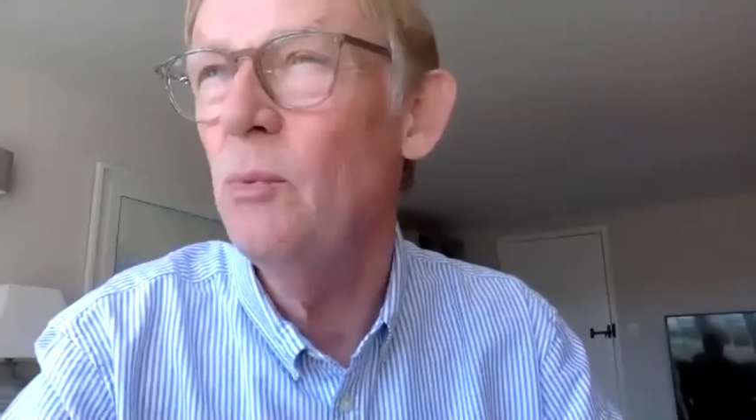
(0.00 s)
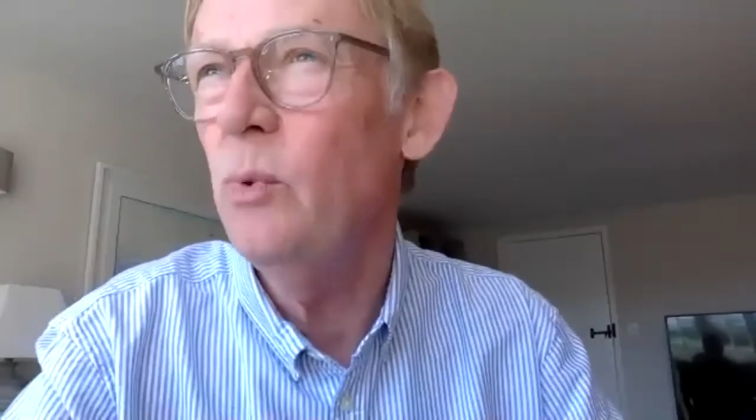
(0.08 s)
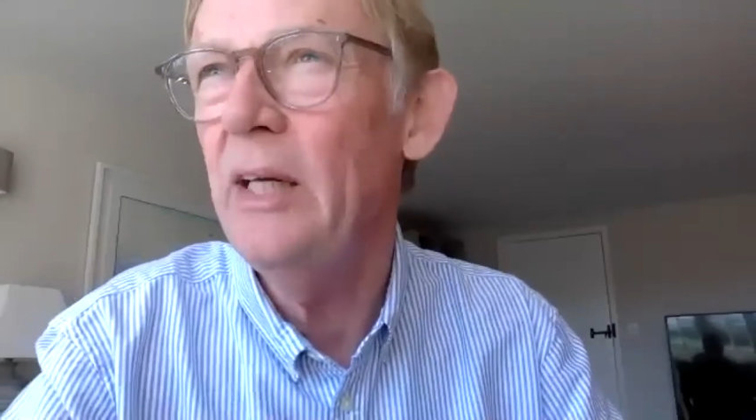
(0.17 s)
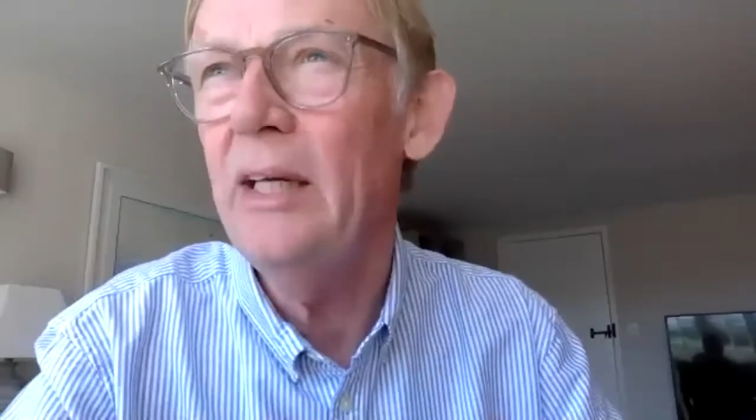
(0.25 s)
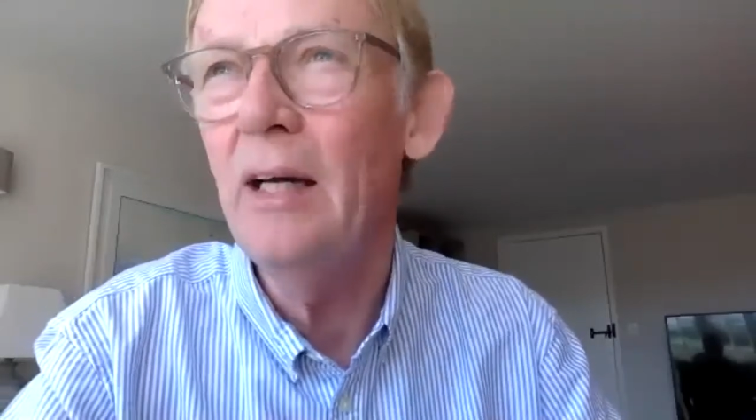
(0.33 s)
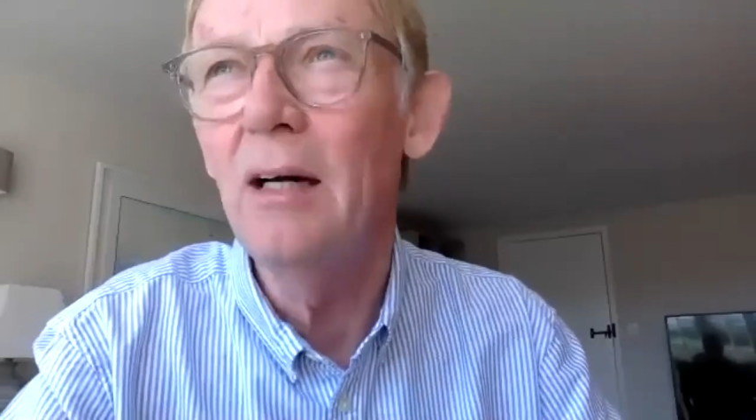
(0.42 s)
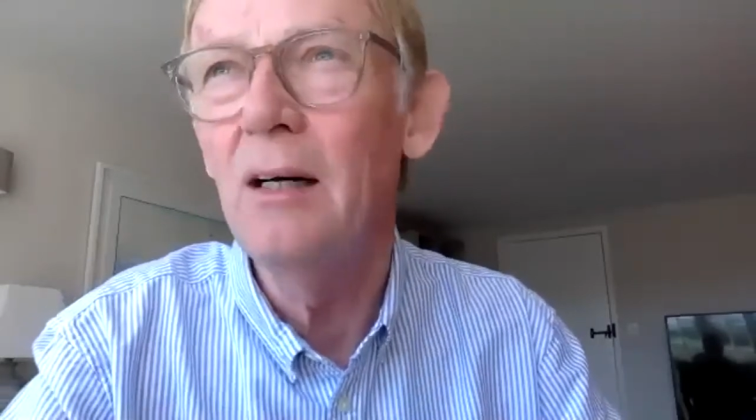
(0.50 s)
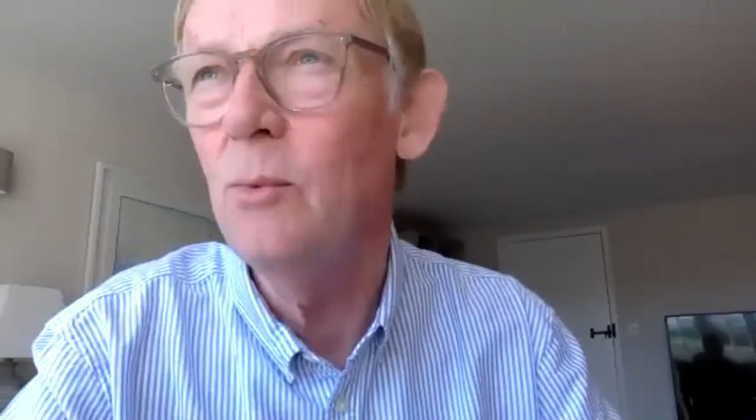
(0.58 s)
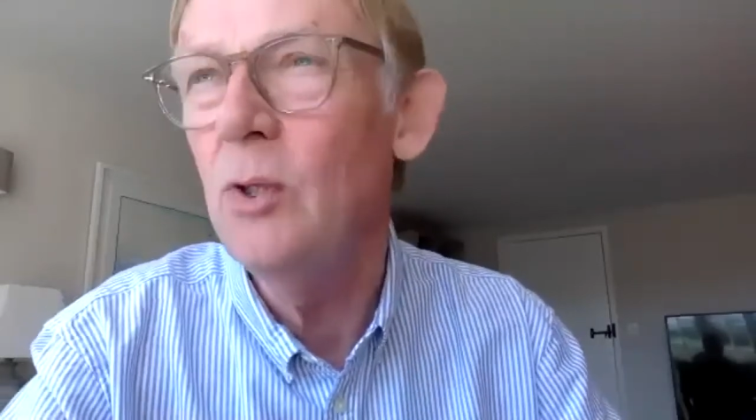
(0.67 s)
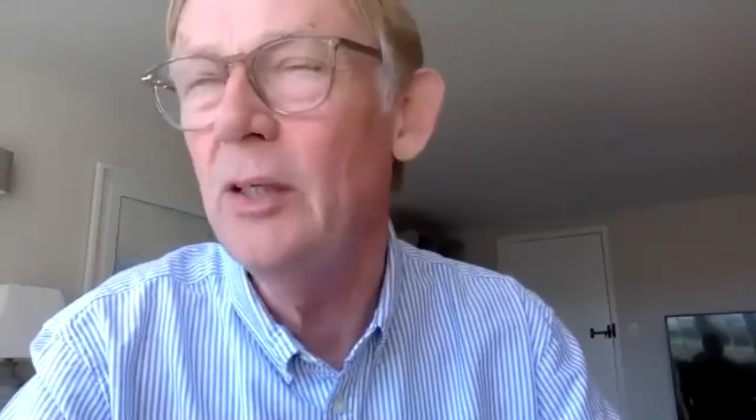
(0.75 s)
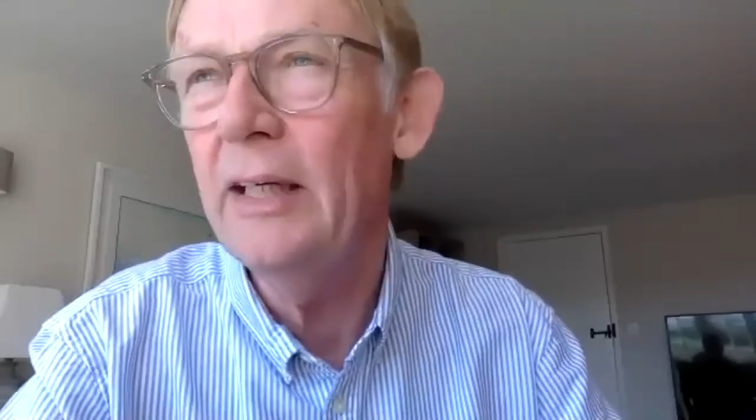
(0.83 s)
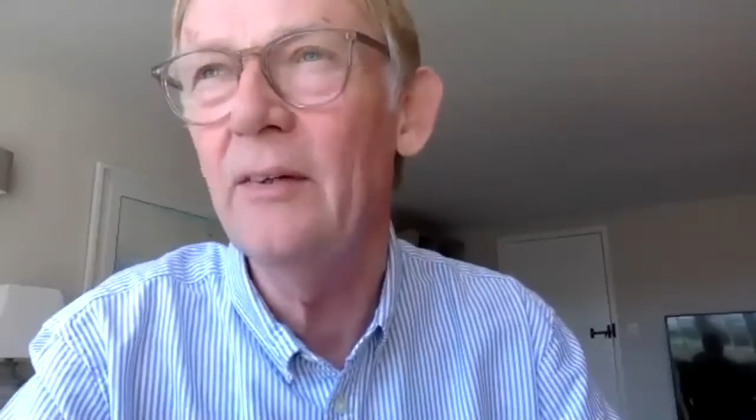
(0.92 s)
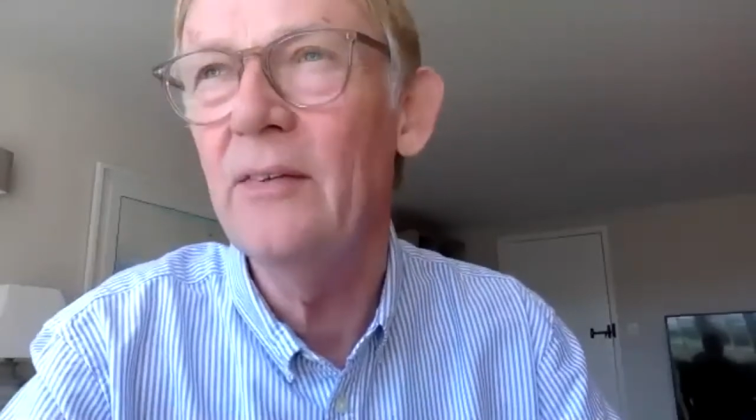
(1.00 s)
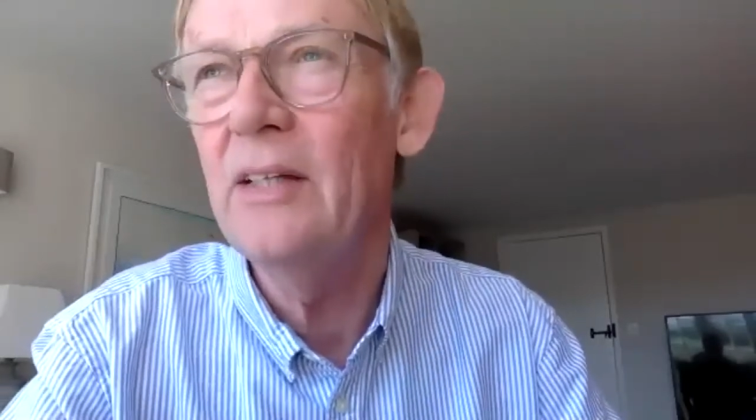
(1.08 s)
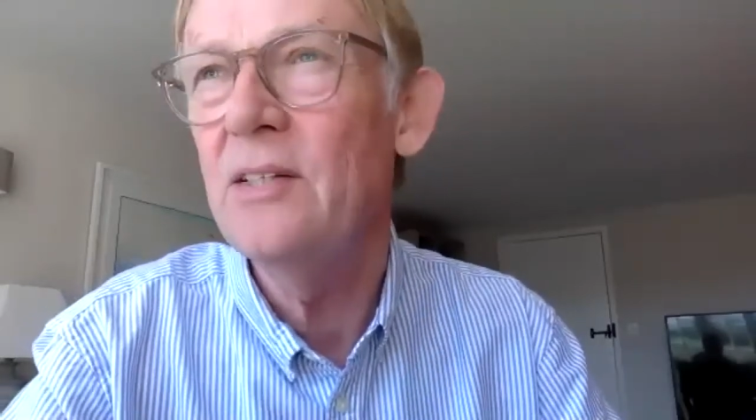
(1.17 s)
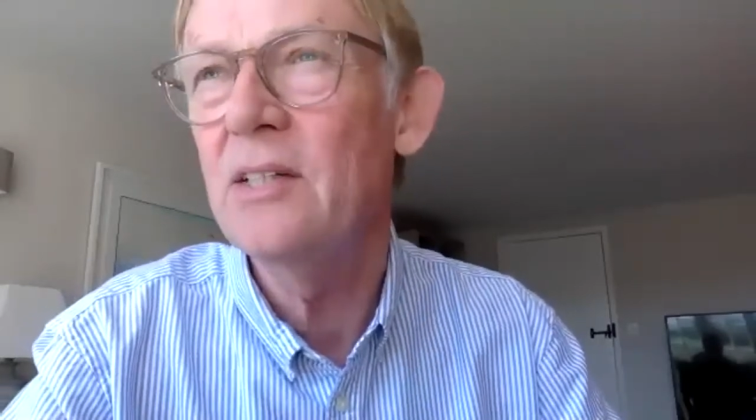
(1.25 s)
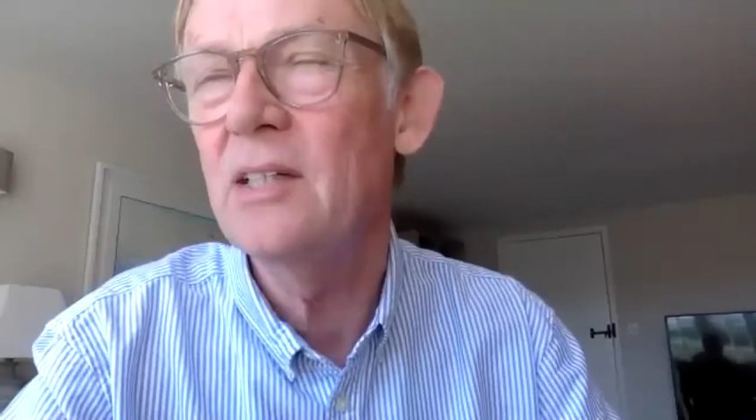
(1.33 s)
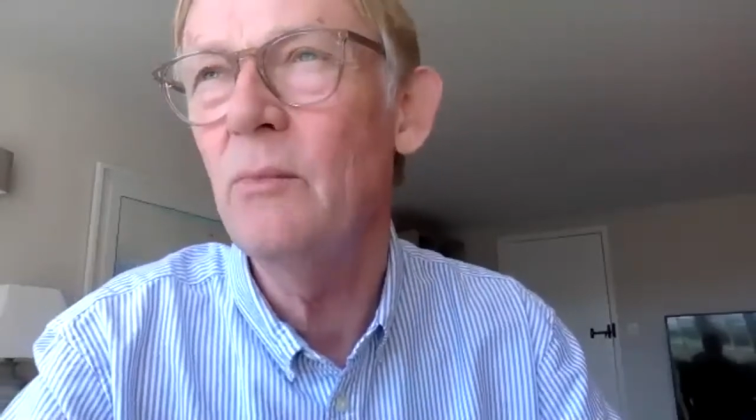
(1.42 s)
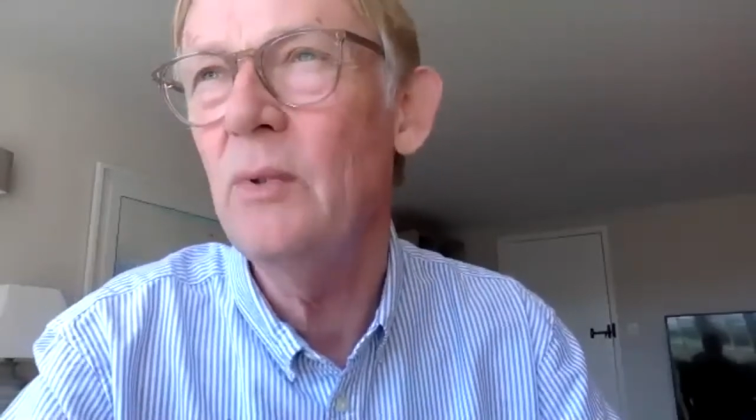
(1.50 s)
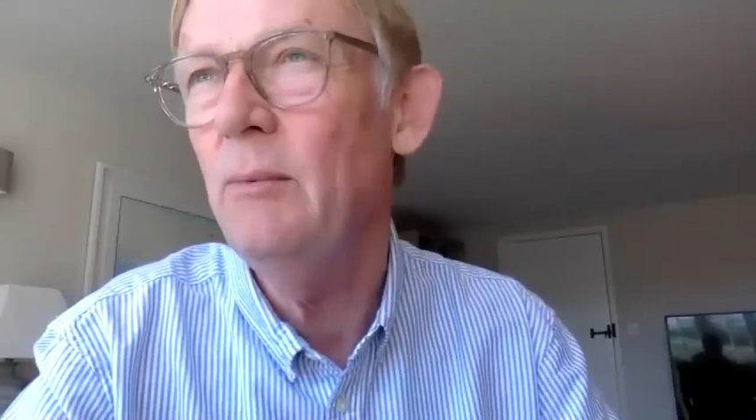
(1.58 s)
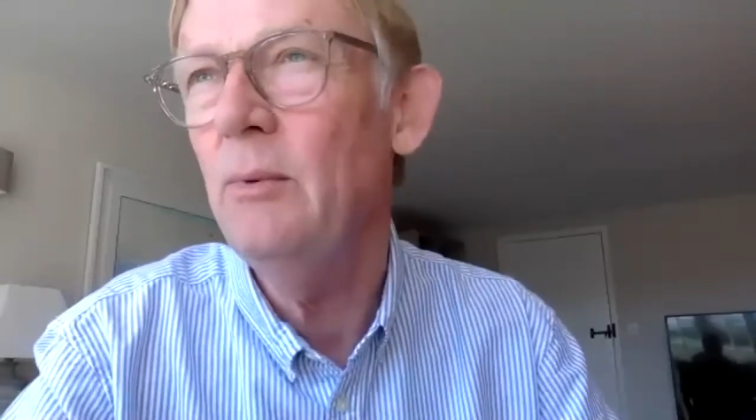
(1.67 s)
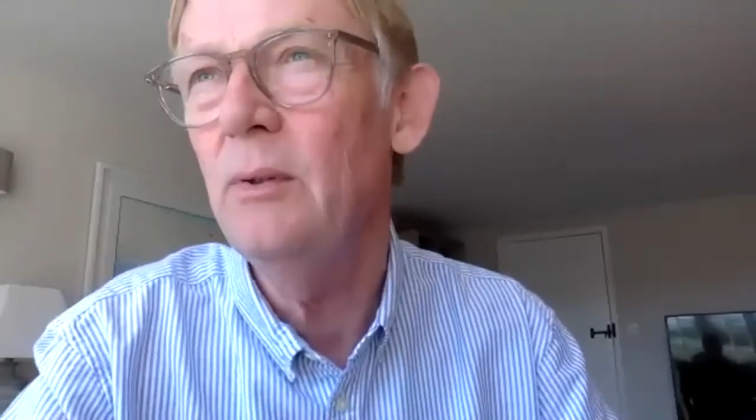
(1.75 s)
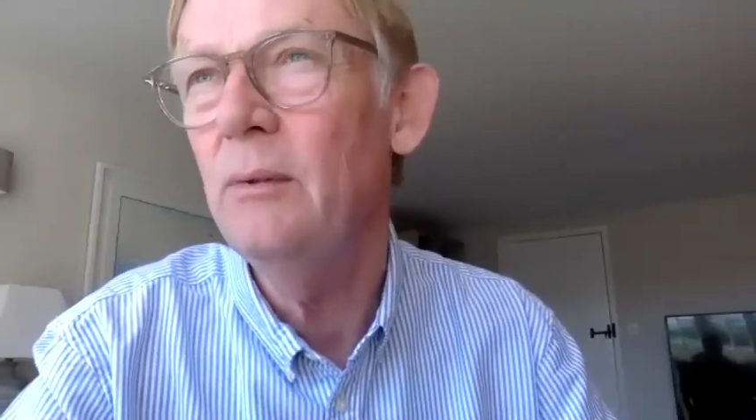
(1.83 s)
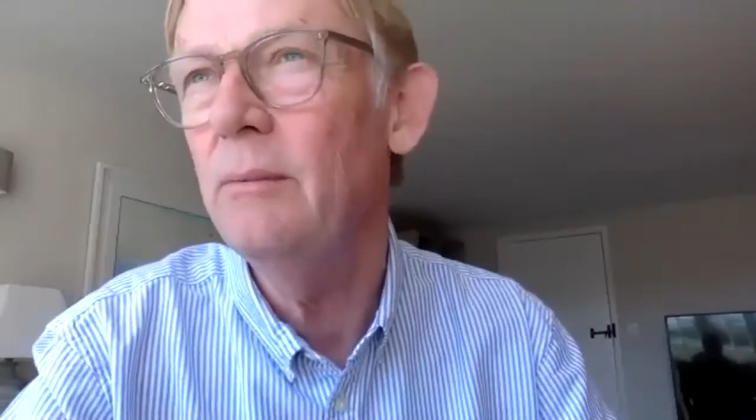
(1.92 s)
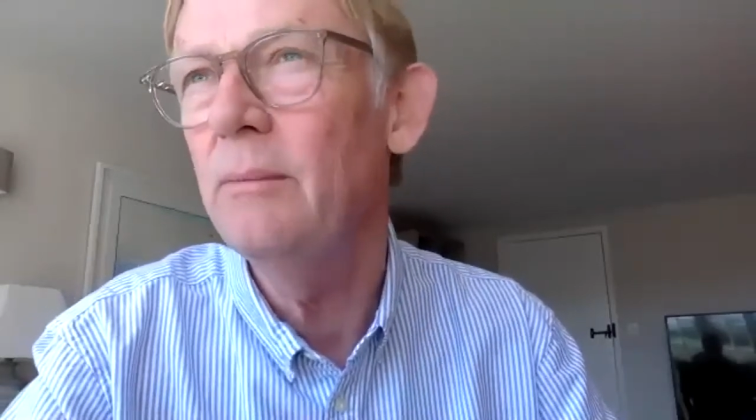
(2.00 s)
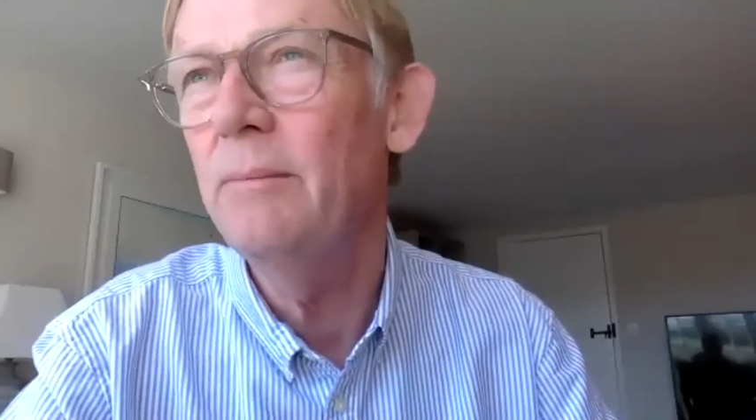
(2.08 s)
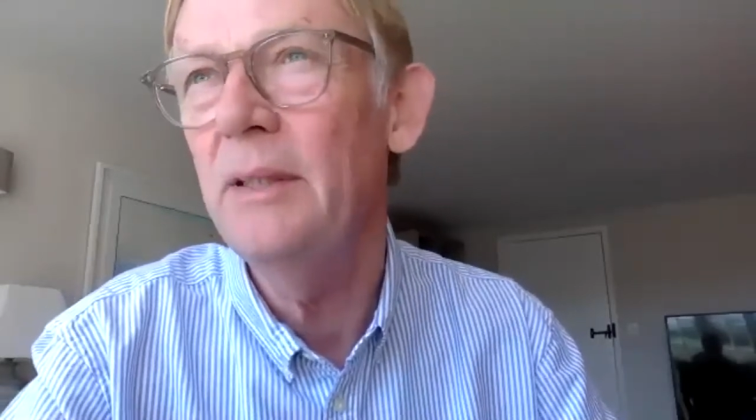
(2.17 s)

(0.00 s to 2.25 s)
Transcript: we are working on this and we will